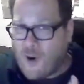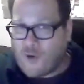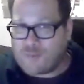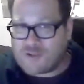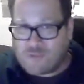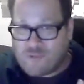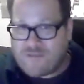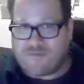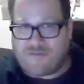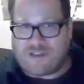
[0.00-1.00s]
homes
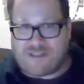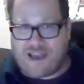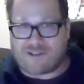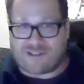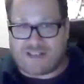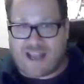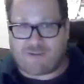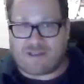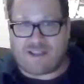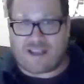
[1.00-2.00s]
with 50,000 in
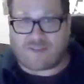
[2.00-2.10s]
equity that